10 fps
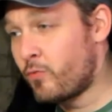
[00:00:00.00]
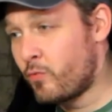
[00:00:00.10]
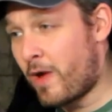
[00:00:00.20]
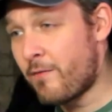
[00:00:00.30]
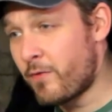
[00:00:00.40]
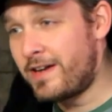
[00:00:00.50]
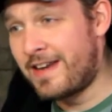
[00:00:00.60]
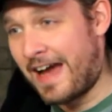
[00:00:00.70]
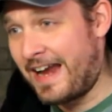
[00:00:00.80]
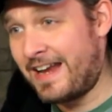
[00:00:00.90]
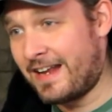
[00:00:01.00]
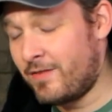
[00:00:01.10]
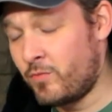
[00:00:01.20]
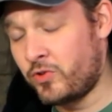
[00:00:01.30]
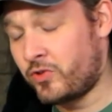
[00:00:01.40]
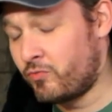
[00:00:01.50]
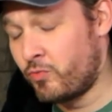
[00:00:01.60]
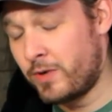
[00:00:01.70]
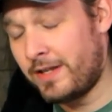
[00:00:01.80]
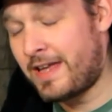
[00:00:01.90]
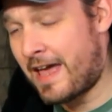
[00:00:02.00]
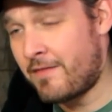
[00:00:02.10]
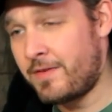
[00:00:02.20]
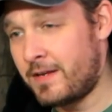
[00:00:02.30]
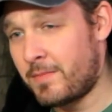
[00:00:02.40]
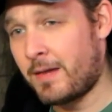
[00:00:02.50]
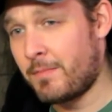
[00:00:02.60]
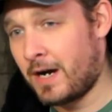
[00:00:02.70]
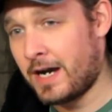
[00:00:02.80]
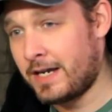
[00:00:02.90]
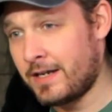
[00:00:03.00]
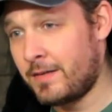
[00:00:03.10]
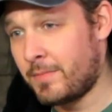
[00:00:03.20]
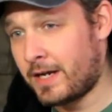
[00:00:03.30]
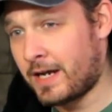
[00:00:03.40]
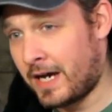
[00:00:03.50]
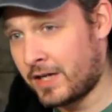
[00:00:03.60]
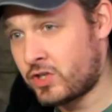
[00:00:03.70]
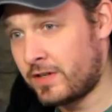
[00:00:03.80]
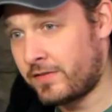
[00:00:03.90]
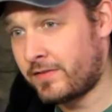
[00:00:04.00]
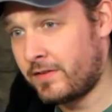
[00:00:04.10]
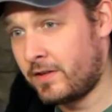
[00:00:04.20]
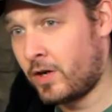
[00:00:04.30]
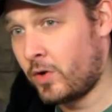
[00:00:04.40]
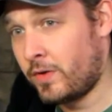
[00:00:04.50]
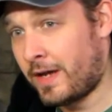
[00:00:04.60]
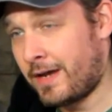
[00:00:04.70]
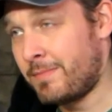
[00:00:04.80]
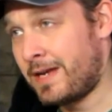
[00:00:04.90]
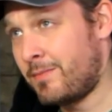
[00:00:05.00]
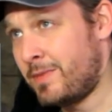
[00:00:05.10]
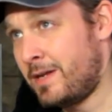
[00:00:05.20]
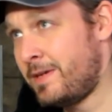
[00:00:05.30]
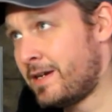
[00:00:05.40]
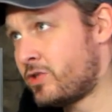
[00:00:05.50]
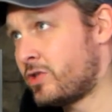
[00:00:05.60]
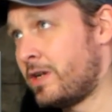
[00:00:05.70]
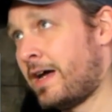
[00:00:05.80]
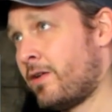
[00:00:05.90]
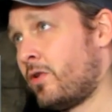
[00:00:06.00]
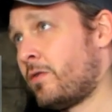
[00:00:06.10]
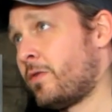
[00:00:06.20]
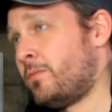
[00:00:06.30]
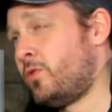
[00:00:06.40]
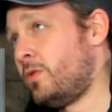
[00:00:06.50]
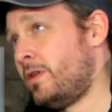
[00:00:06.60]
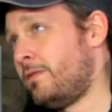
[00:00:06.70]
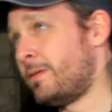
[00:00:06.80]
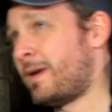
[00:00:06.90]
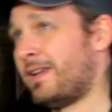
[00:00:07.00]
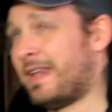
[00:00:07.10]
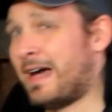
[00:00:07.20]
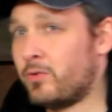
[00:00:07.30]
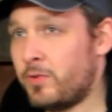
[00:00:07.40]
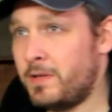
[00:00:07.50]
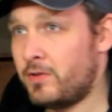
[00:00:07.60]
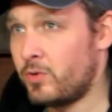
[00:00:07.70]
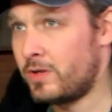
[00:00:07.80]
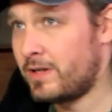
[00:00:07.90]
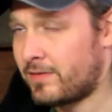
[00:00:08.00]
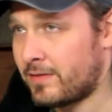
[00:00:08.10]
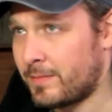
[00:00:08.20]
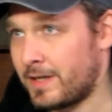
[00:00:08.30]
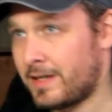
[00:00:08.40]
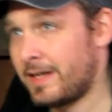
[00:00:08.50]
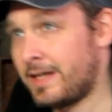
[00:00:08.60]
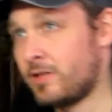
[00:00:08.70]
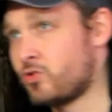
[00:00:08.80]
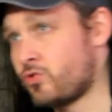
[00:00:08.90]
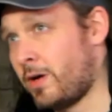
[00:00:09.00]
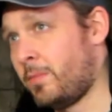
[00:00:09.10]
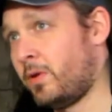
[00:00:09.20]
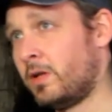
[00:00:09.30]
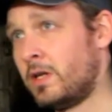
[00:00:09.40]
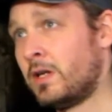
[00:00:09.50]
every night it was really heavy in my mind, in my conscience, that, man, maybe I should, I don't know if I'm doing it, am I allowed to be doing this, can I get in trouble,